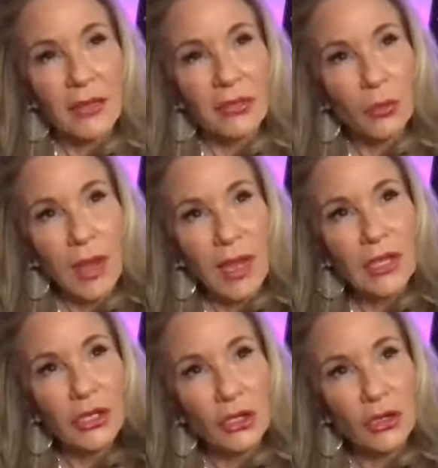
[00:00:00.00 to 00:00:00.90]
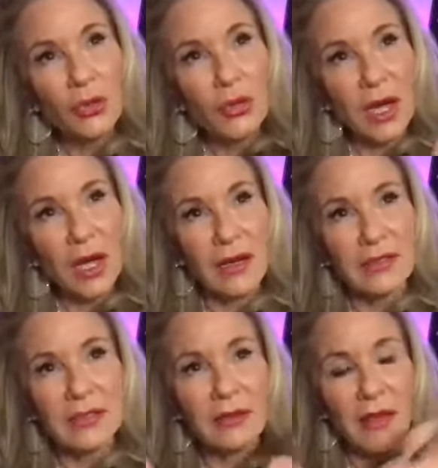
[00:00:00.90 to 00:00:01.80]
The way you
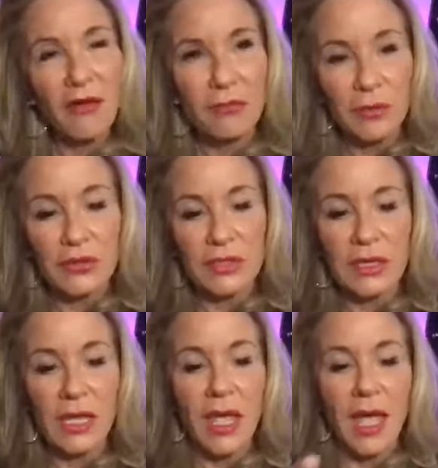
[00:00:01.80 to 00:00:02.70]
guys love music